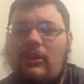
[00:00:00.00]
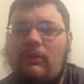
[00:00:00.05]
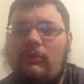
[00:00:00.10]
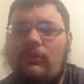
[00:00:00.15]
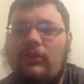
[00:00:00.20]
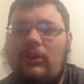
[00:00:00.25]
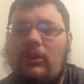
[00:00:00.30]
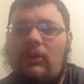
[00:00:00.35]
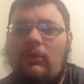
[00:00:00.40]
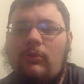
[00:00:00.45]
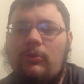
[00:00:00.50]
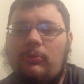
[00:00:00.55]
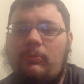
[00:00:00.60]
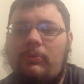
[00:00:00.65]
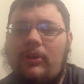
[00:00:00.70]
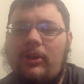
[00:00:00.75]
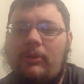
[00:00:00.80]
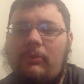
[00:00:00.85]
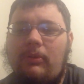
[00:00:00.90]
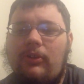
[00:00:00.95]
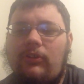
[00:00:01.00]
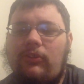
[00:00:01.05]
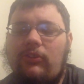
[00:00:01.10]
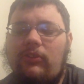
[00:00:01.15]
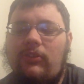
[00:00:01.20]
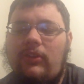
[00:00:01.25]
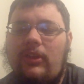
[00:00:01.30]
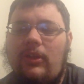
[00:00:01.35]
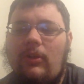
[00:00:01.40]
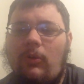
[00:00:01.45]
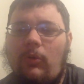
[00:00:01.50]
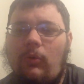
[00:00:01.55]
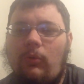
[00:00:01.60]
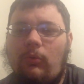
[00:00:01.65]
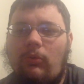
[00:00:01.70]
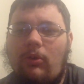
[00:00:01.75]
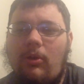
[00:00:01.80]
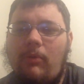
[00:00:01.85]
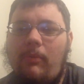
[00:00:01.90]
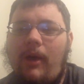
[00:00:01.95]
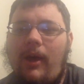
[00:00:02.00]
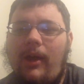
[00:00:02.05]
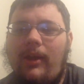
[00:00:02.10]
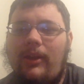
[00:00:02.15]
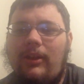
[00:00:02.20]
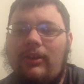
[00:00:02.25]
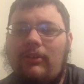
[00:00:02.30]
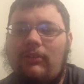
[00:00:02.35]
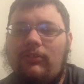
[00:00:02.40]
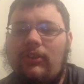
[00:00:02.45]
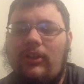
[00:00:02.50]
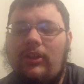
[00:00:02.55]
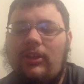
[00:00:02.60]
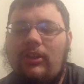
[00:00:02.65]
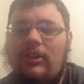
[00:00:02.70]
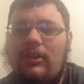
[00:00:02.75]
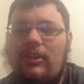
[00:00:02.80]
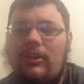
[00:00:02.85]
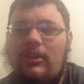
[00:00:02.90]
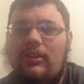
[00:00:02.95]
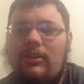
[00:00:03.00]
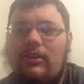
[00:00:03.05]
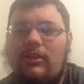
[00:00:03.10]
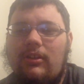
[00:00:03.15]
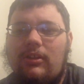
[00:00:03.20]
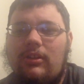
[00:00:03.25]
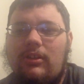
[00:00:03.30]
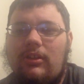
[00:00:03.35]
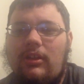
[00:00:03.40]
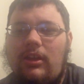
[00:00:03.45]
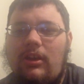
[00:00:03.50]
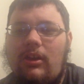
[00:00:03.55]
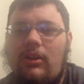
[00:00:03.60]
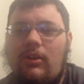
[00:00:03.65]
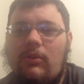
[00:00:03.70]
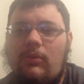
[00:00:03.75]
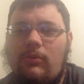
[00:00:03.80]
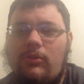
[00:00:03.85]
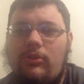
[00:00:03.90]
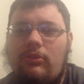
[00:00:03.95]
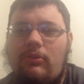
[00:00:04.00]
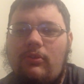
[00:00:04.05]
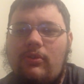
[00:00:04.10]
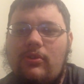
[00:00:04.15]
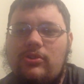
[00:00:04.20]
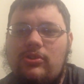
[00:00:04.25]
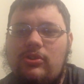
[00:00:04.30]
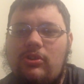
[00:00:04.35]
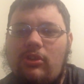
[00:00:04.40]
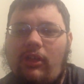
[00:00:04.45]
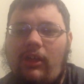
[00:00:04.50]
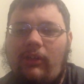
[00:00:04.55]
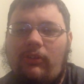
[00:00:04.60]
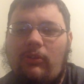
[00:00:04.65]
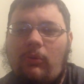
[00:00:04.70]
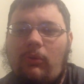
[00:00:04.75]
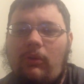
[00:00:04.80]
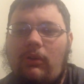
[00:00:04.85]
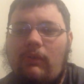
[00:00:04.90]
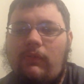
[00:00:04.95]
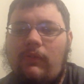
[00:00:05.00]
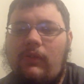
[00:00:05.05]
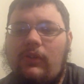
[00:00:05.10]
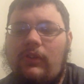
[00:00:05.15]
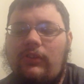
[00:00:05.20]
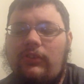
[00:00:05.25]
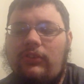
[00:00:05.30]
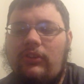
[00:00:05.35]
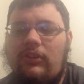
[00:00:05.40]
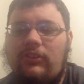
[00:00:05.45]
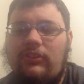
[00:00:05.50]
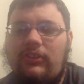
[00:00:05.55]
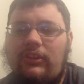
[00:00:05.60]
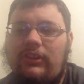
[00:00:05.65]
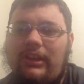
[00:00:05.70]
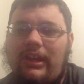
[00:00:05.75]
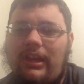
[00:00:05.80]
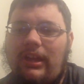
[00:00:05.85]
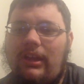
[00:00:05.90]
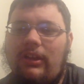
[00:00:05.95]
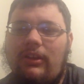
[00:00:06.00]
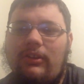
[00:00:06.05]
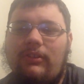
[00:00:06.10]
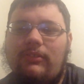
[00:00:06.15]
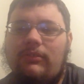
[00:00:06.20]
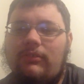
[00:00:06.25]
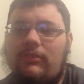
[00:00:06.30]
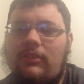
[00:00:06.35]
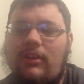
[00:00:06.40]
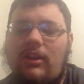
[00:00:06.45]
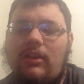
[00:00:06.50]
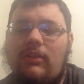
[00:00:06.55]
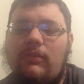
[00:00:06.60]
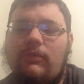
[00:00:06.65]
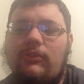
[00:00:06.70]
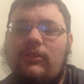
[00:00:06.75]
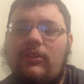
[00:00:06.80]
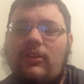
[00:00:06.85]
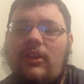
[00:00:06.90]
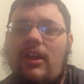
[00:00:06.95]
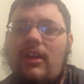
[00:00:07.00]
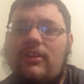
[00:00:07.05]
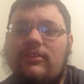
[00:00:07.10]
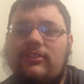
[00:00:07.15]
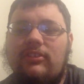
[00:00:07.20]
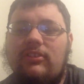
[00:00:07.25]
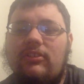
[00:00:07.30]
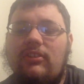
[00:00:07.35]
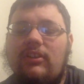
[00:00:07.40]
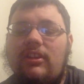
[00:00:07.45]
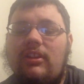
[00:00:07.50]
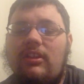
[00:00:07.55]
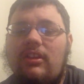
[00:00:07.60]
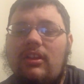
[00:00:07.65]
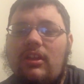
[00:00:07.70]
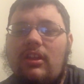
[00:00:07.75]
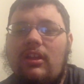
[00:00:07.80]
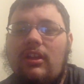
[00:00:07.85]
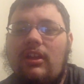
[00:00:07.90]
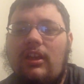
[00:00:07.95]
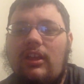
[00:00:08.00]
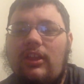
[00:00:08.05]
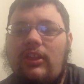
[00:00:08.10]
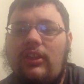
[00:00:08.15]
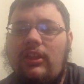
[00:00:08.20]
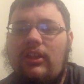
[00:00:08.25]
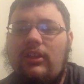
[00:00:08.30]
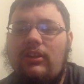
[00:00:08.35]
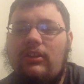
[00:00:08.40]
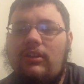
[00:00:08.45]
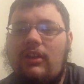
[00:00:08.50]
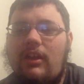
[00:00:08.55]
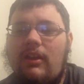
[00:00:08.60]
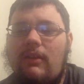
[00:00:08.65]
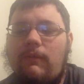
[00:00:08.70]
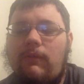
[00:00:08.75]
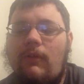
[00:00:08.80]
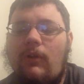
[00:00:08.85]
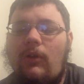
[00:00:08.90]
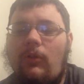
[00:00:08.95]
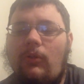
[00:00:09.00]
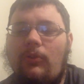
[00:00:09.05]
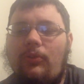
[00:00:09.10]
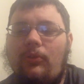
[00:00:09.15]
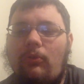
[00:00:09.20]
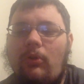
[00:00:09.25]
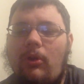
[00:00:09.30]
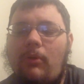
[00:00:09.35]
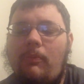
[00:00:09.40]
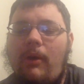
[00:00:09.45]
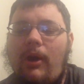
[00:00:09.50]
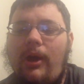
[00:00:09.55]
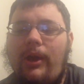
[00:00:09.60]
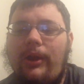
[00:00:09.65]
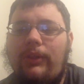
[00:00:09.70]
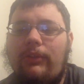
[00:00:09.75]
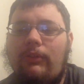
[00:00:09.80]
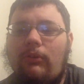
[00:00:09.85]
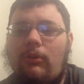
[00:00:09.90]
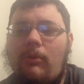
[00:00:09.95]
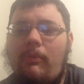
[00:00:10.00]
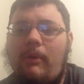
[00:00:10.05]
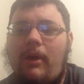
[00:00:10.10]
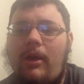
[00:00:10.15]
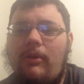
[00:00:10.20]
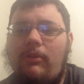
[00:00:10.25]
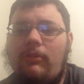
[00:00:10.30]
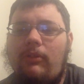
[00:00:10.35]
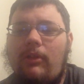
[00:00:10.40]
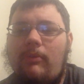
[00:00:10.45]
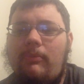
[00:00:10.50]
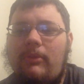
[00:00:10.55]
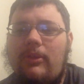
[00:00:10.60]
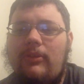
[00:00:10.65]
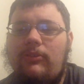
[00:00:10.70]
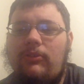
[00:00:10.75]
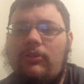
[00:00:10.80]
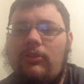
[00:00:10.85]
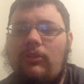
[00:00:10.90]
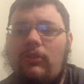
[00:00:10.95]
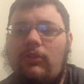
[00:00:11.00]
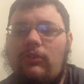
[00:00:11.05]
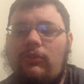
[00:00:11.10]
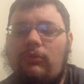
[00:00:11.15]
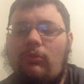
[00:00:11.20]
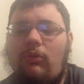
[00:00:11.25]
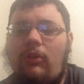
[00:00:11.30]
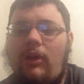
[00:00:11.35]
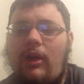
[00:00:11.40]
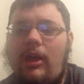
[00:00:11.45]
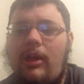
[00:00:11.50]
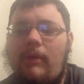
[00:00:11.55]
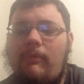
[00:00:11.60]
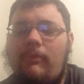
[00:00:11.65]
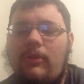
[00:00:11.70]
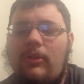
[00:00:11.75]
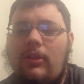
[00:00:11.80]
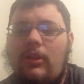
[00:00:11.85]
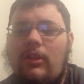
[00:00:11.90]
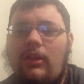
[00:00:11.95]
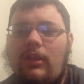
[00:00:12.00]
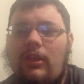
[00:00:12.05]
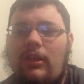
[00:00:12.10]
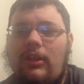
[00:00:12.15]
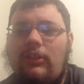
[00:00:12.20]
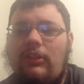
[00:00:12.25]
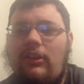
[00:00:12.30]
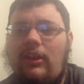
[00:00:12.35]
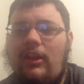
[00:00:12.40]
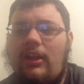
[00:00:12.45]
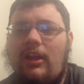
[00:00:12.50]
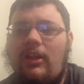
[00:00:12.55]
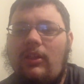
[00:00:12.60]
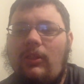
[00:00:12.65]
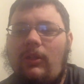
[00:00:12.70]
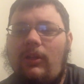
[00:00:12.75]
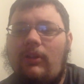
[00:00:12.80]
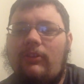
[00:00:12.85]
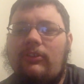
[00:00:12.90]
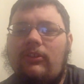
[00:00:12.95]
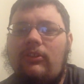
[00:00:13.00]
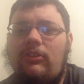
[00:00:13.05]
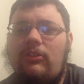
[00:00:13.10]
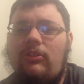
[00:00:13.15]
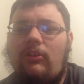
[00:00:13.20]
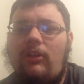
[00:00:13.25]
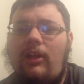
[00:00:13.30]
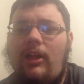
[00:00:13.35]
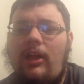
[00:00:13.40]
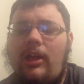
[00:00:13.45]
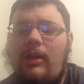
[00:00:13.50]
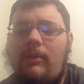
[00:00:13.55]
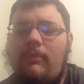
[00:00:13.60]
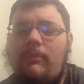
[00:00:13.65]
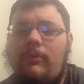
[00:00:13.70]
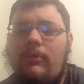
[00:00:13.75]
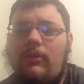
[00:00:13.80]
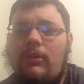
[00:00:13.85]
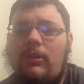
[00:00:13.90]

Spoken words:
that was there was pretty much the old robot. It was like, would you like to work for us? I said, yeah, kind of sarcastically, and then kind of followed the robot, and the robot led me to this lab, and then I got locked into the lab,